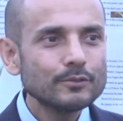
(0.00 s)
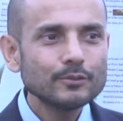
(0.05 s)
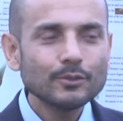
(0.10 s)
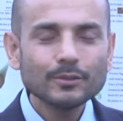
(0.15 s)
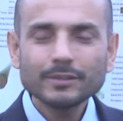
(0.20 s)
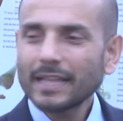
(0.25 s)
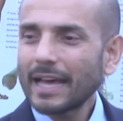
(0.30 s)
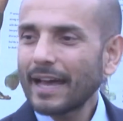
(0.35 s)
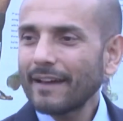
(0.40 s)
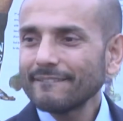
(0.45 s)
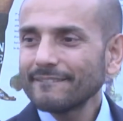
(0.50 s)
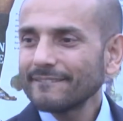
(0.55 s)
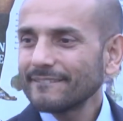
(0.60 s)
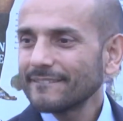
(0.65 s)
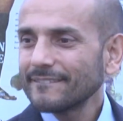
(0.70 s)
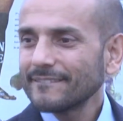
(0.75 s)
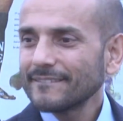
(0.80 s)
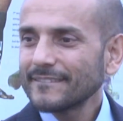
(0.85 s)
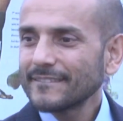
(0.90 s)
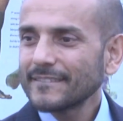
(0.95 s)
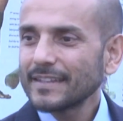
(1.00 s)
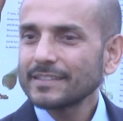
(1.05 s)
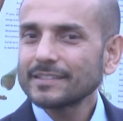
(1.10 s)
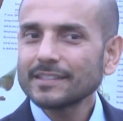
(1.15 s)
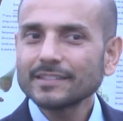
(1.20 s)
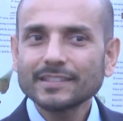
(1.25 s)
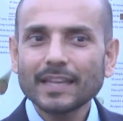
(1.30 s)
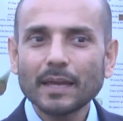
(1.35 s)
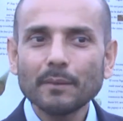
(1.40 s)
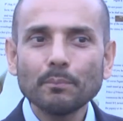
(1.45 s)
Not that. It's
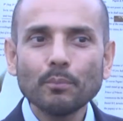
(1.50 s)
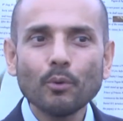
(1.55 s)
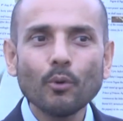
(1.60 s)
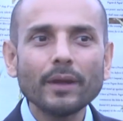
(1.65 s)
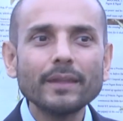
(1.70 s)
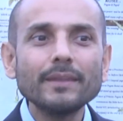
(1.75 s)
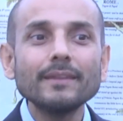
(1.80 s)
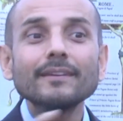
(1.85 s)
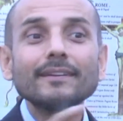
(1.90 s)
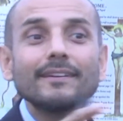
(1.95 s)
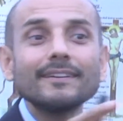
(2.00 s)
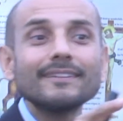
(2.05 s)
the same point.